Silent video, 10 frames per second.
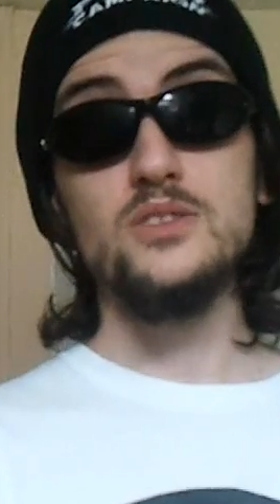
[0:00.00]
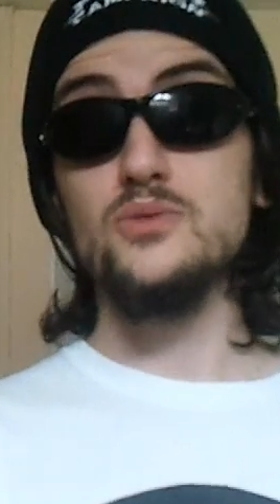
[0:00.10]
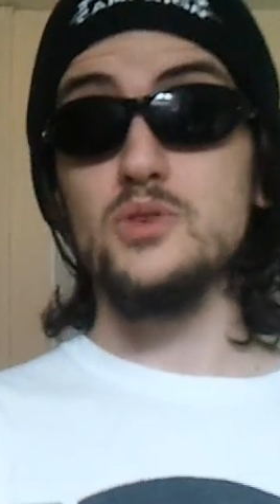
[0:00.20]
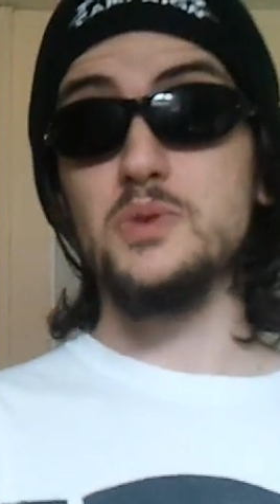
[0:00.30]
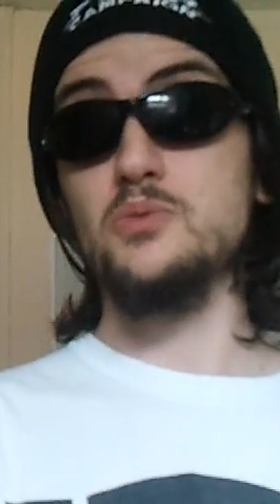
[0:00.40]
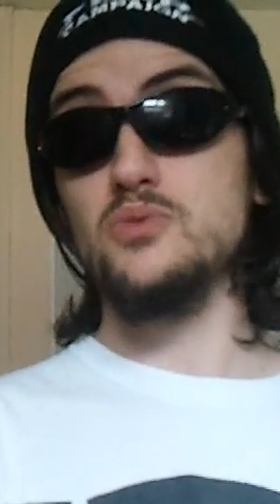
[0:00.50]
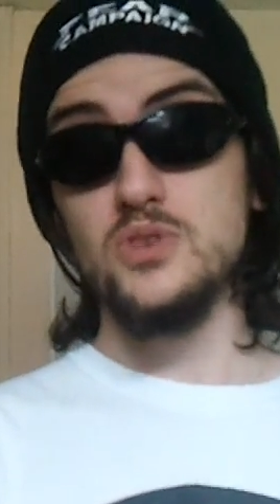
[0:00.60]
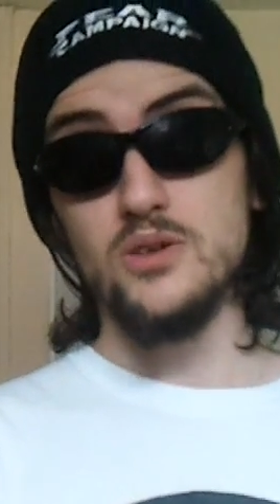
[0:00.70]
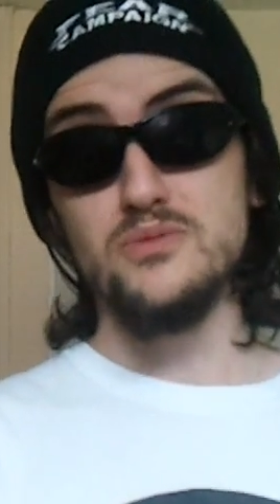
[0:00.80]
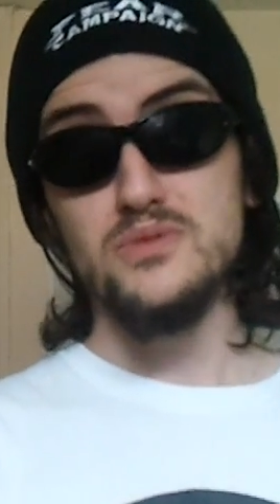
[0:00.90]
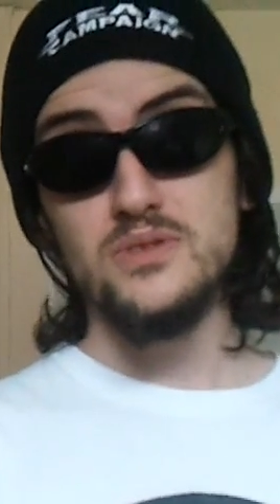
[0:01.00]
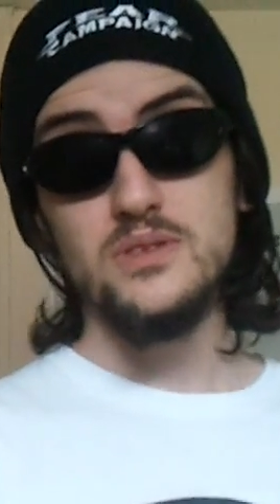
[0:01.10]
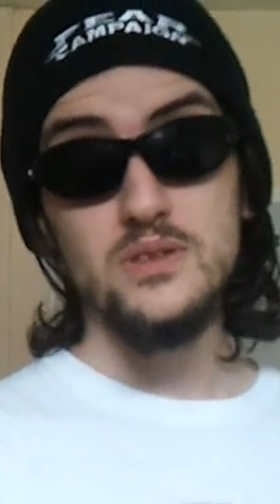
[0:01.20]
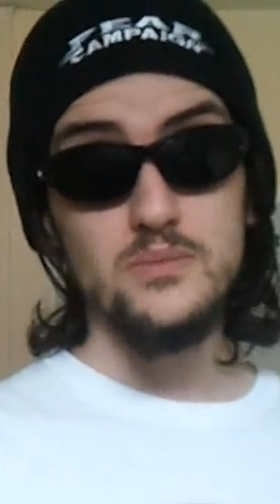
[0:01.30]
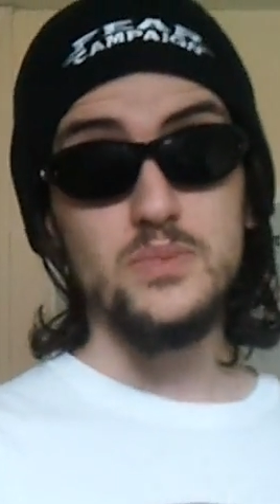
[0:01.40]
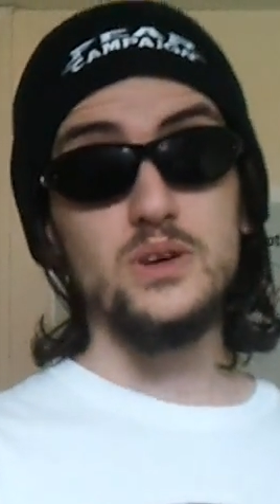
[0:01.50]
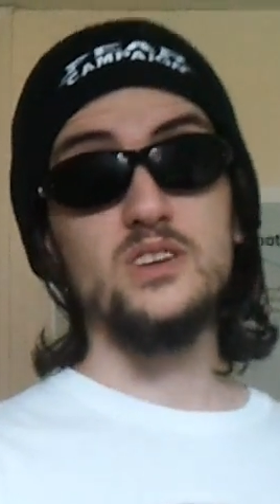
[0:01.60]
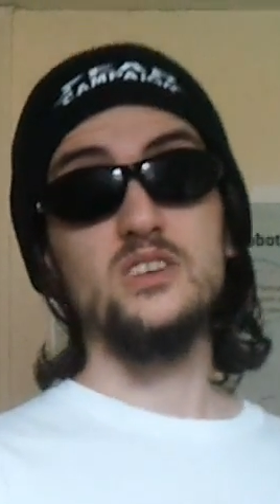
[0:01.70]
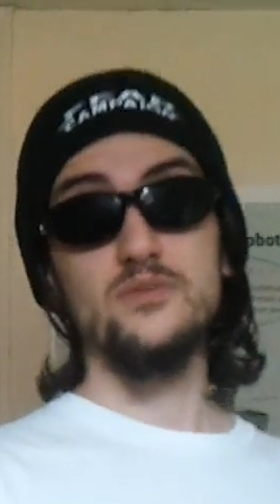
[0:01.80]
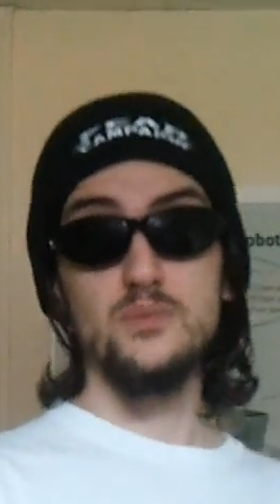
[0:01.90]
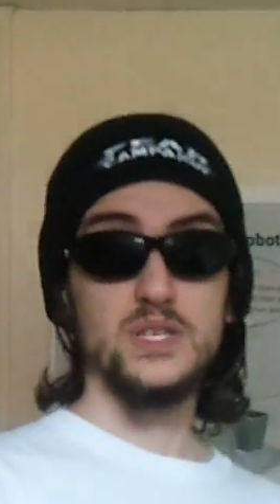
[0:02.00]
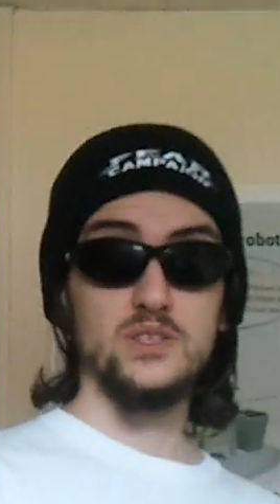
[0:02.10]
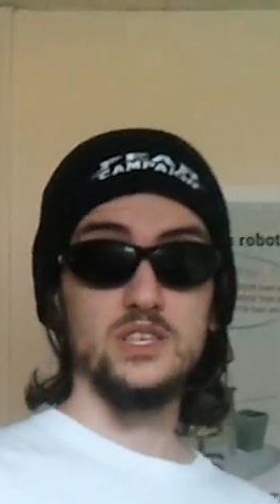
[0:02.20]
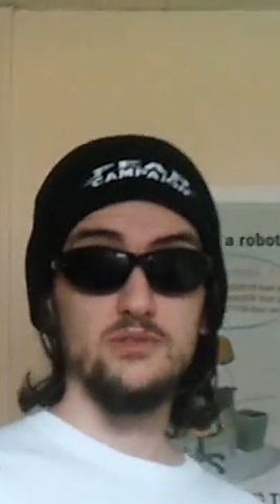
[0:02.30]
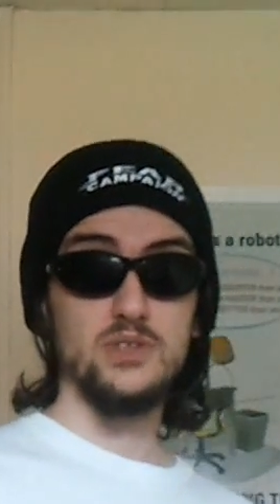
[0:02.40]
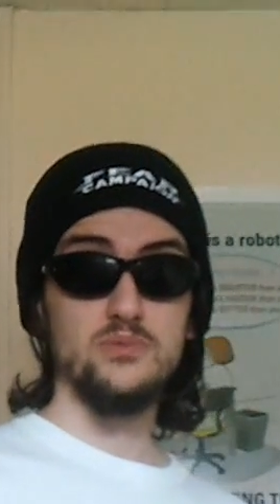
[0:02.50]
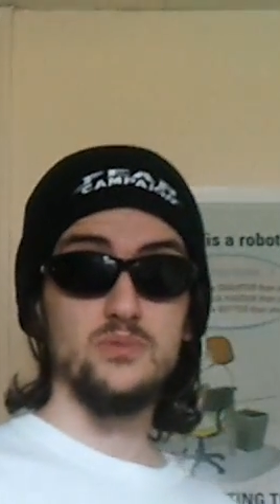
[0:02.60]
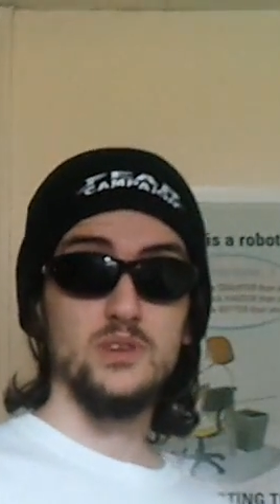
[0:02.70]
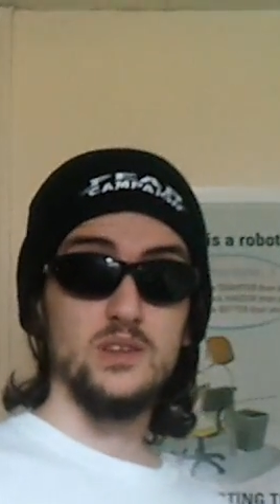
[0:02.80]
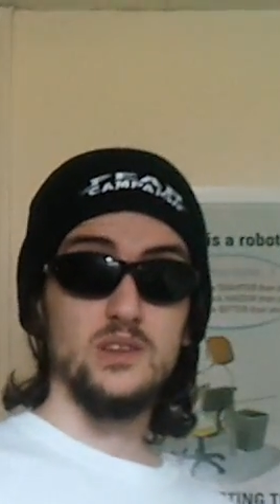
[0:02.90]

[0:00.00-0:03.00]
I don't know why people don't, but I love the Myst series.